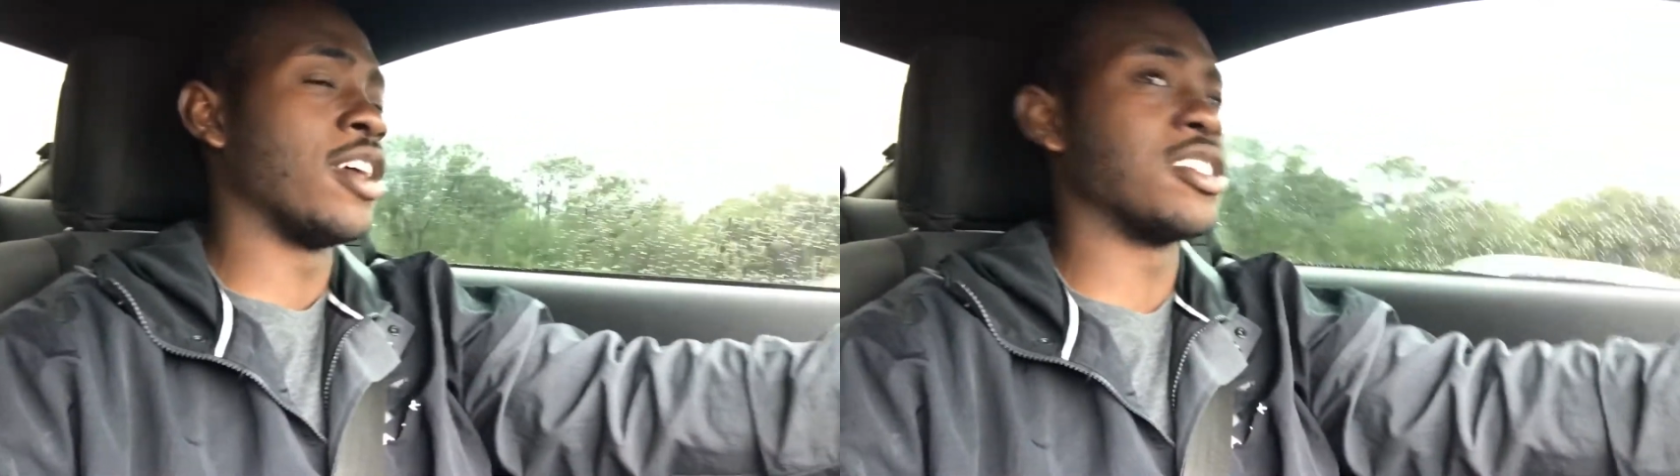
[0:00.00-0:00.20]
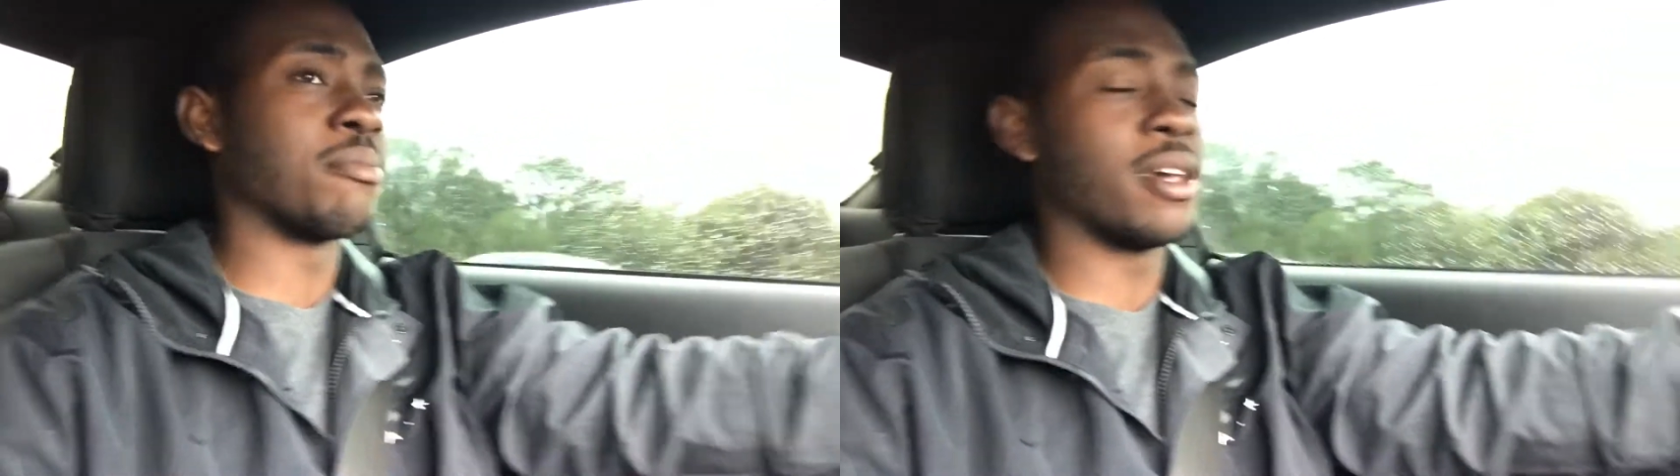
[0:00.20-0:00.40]

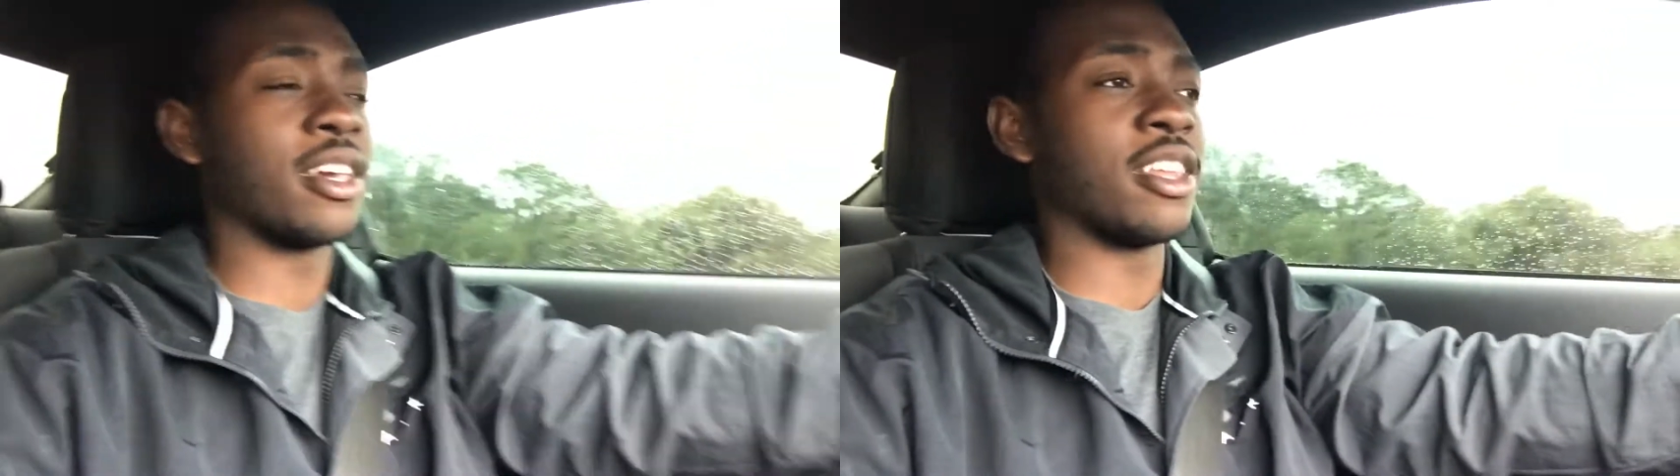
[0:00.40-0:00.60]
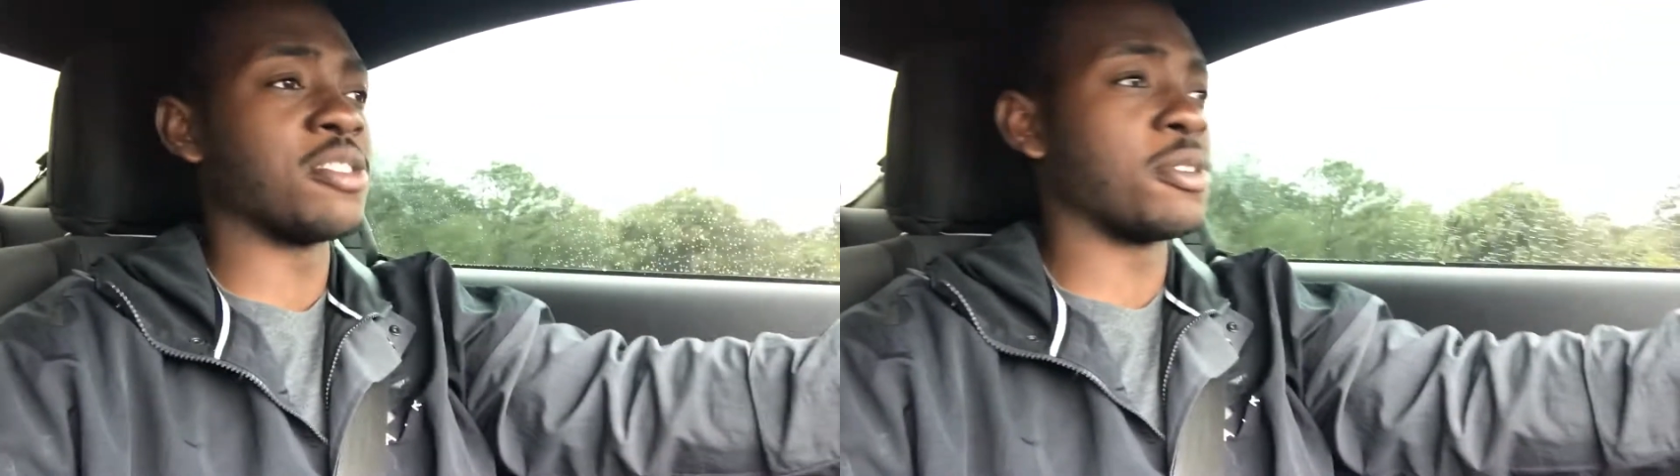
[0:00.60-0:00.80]
isn't
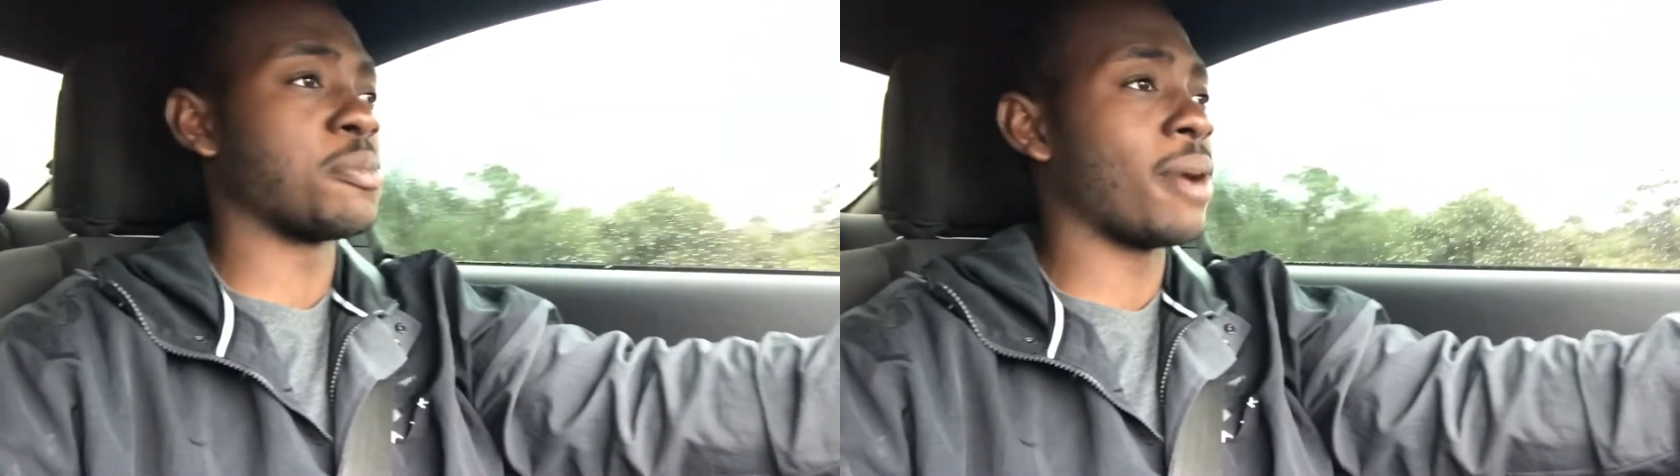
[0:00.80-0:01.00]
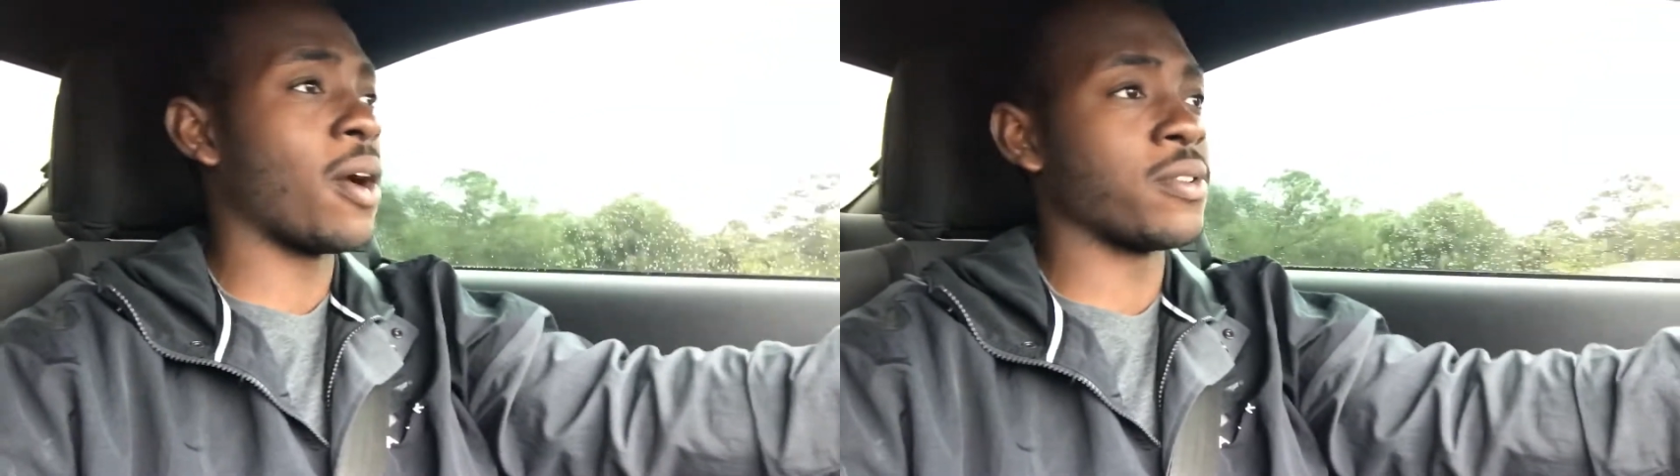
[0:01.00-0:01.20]
making as
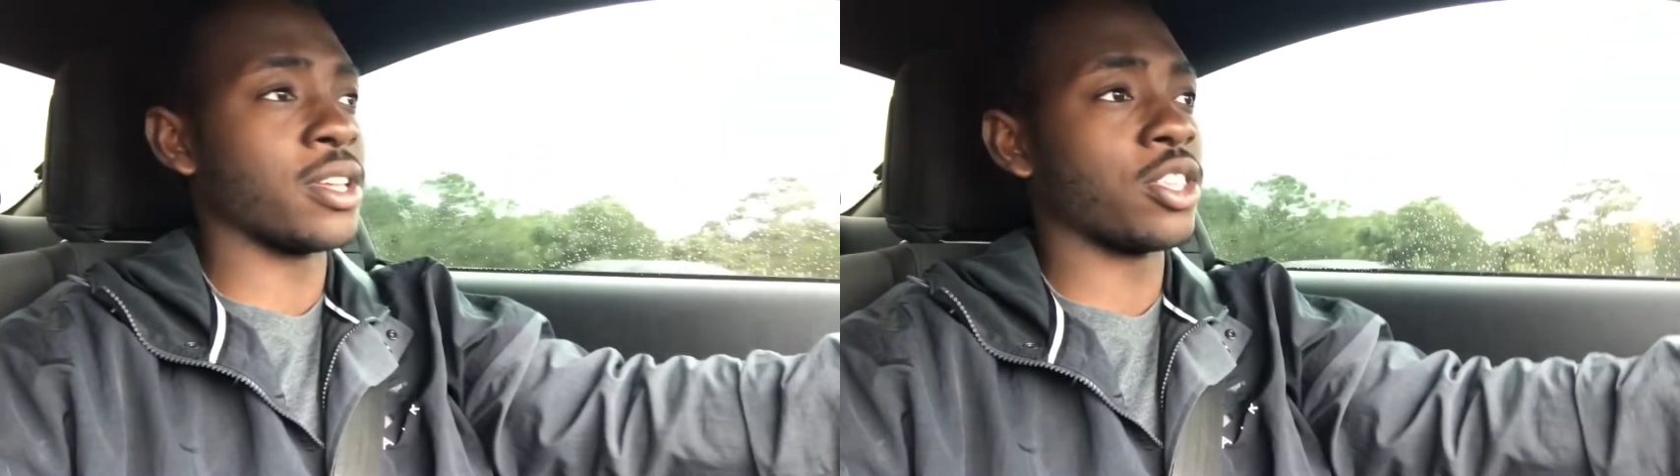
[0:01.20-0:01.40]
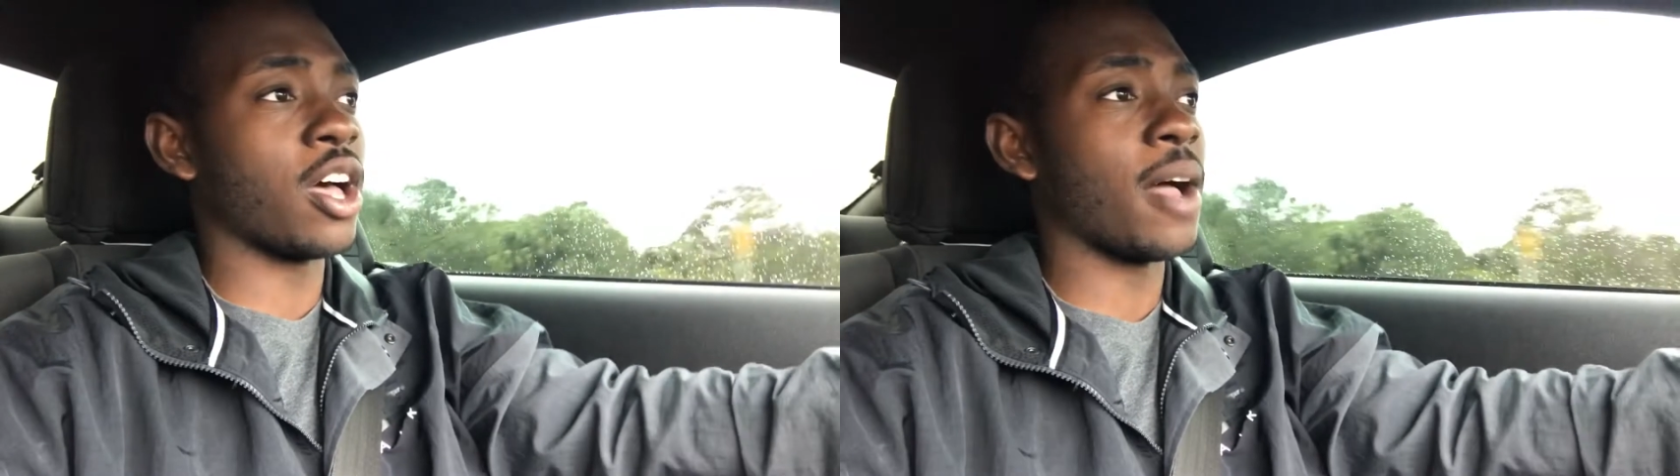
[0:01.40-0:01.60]
much power as
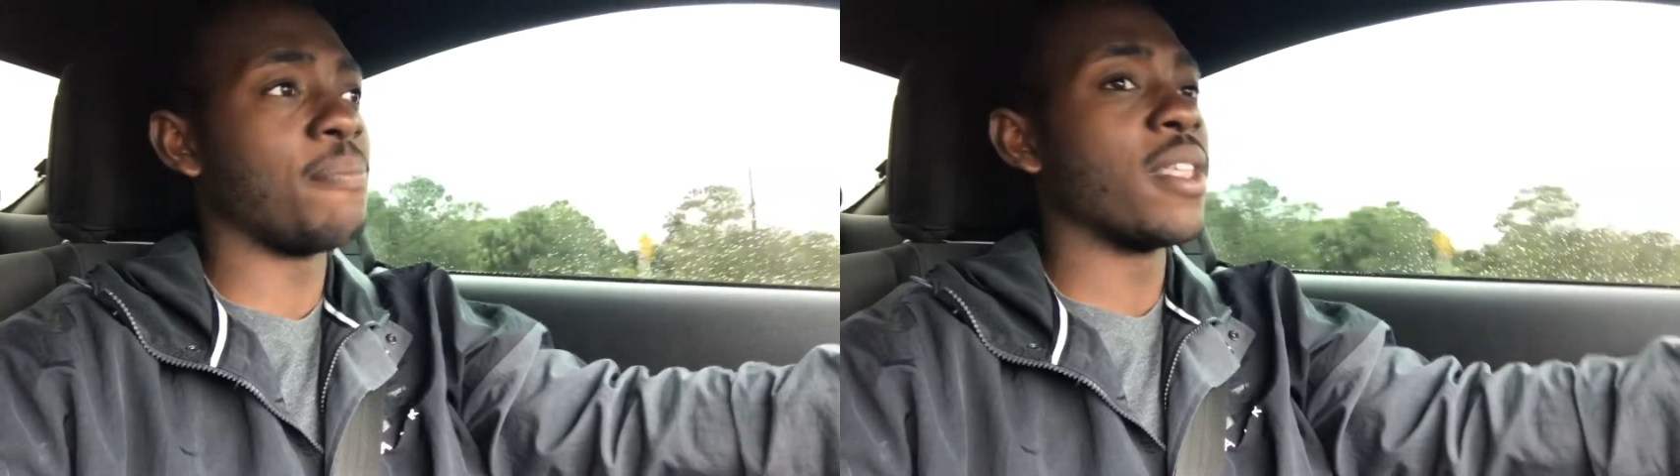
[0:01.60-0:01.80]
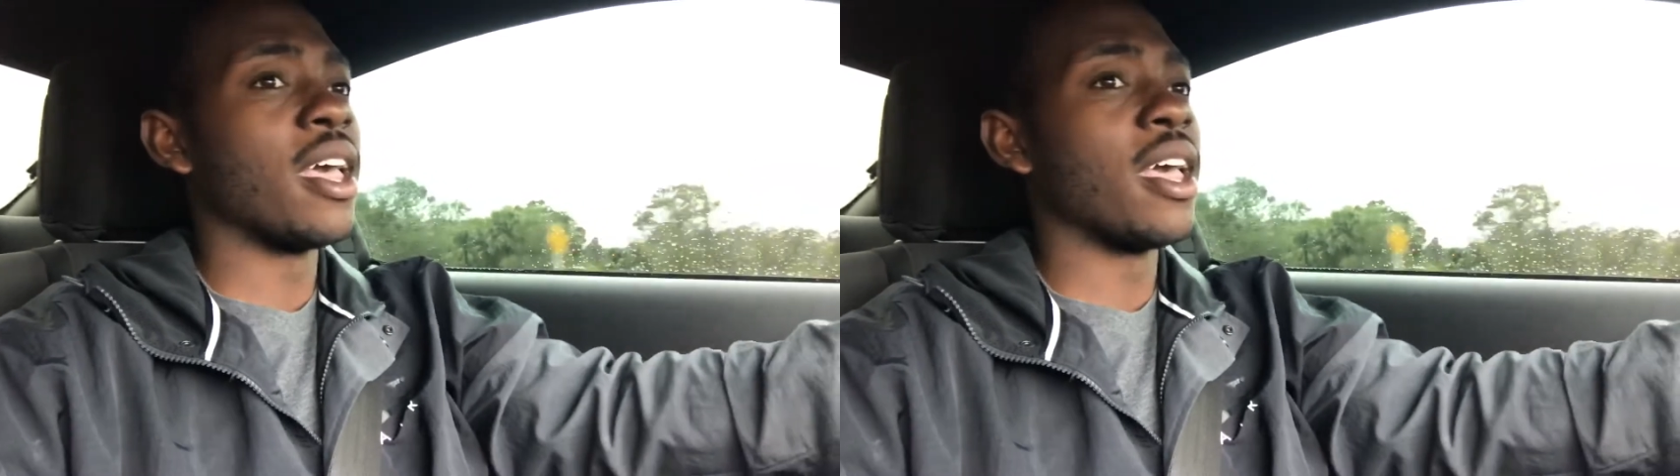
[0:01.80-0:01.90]
I thought,